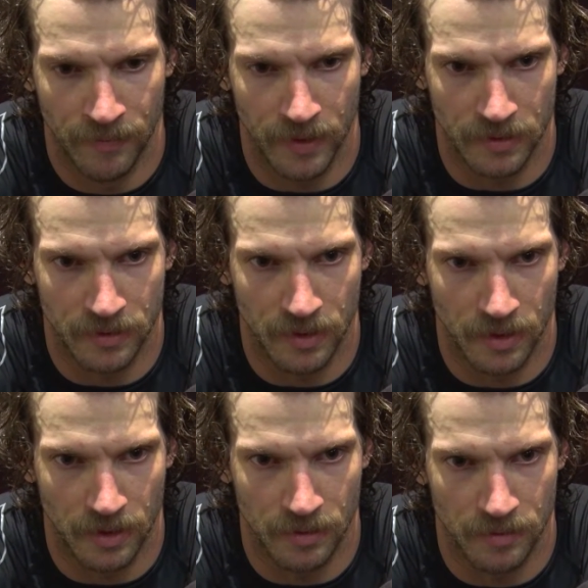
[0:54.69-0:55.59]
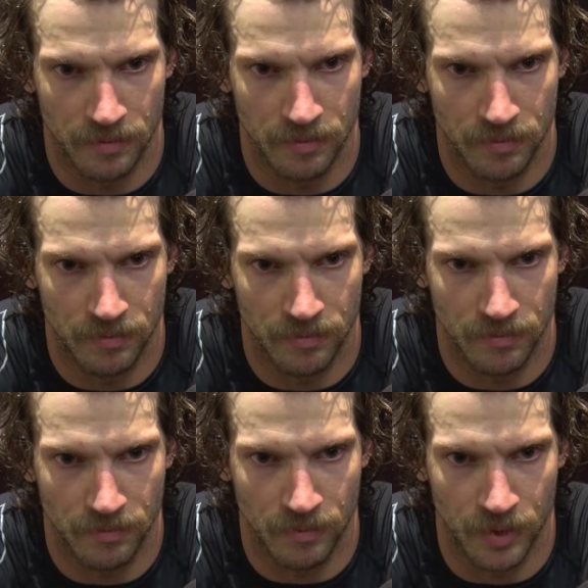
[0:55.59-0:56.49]
that
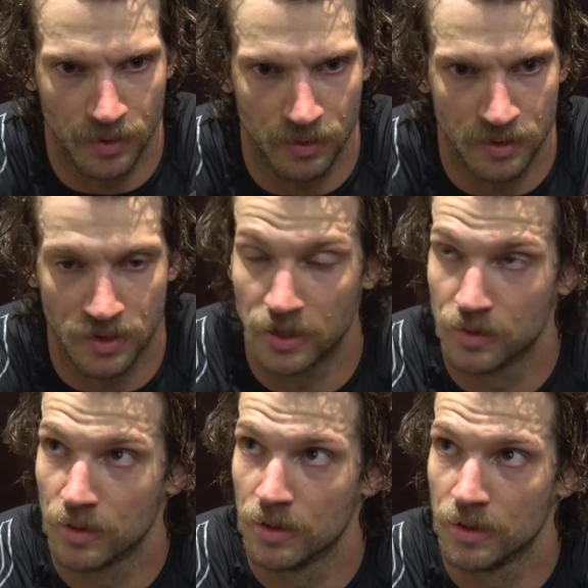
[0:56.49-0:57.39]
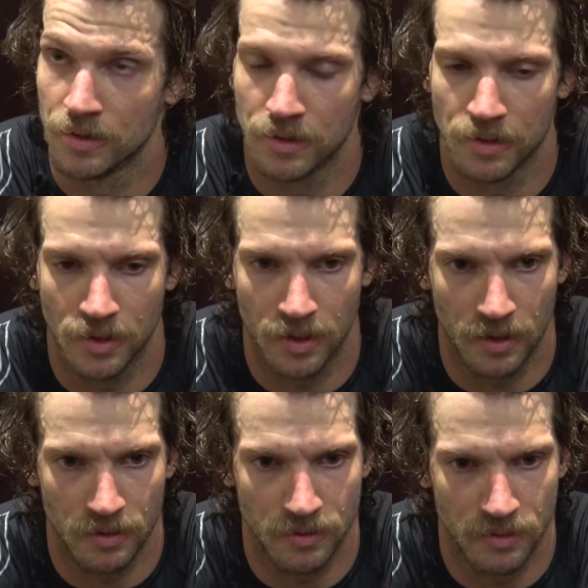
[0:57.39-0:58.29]
we knew the schedule
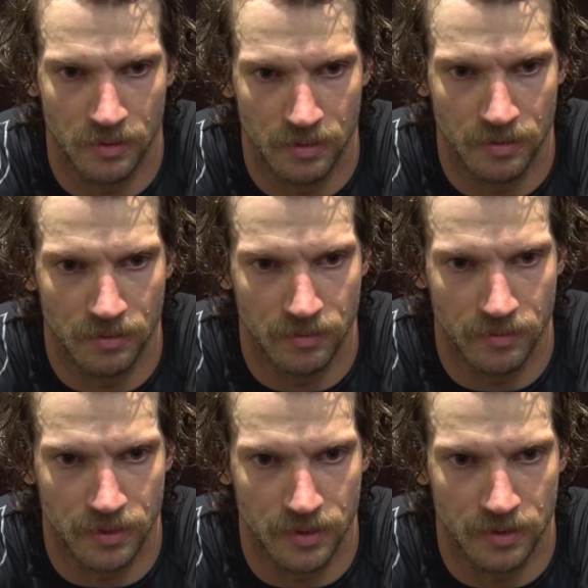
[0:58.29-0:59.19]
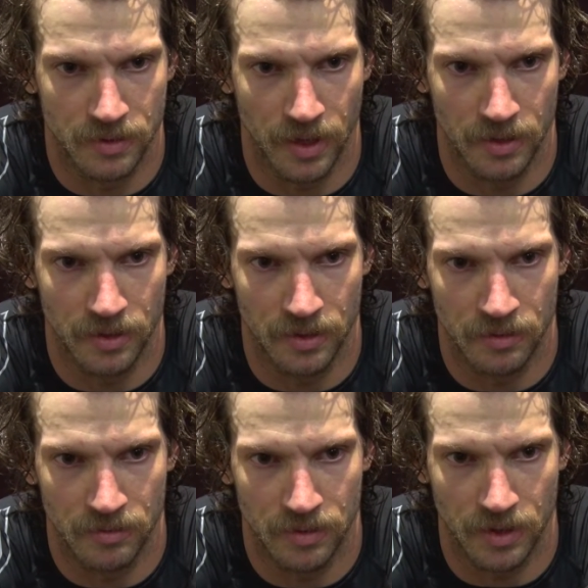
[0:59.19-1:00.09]
and just decided
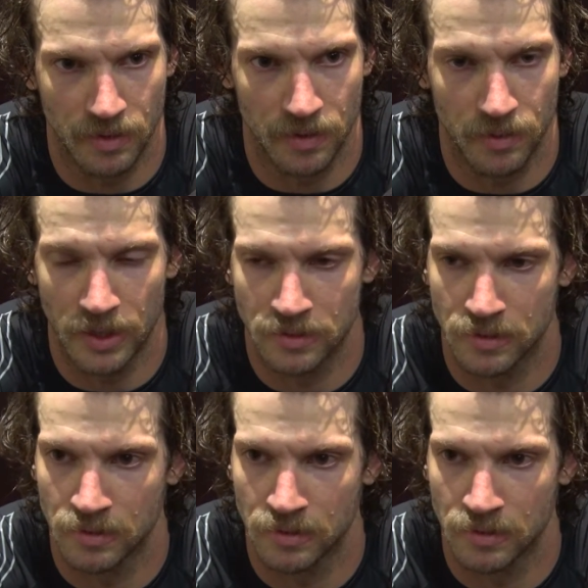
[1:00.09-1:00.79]
to give it a rest